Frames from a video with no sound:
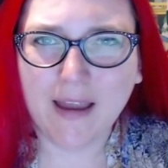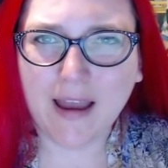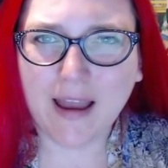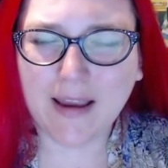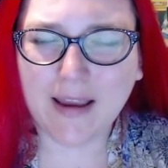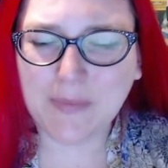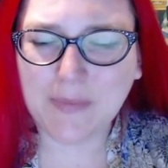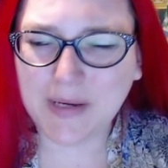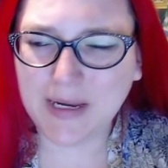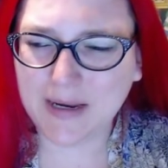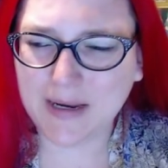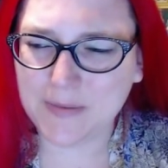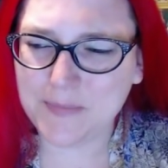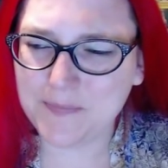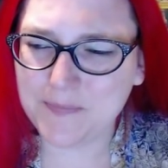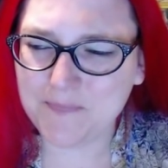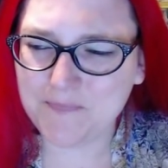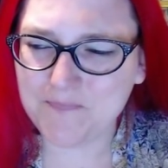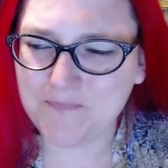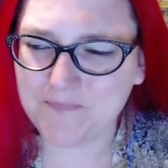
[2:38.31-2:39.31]
I mean,
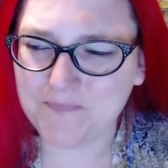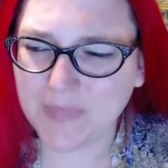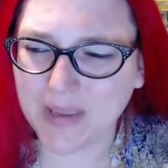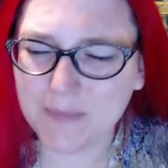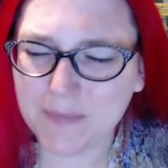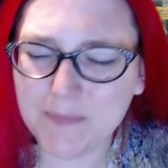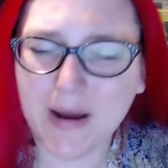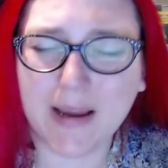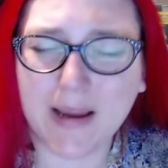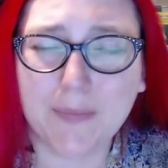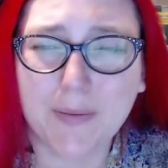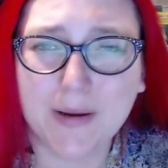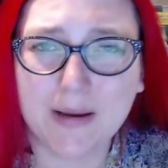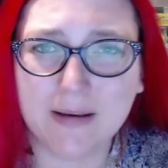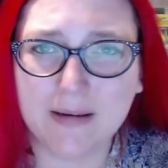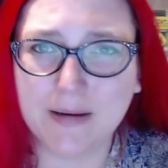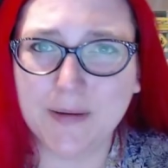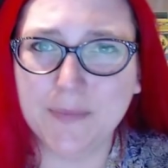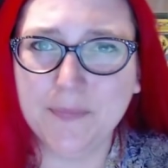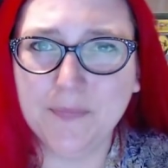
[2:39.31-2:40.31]
in my
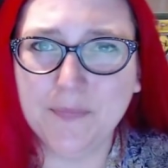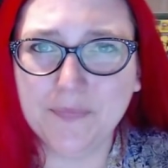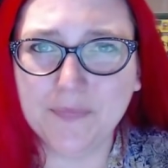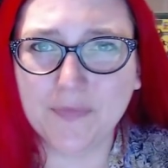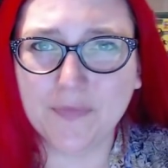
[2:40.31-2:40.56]
opinion,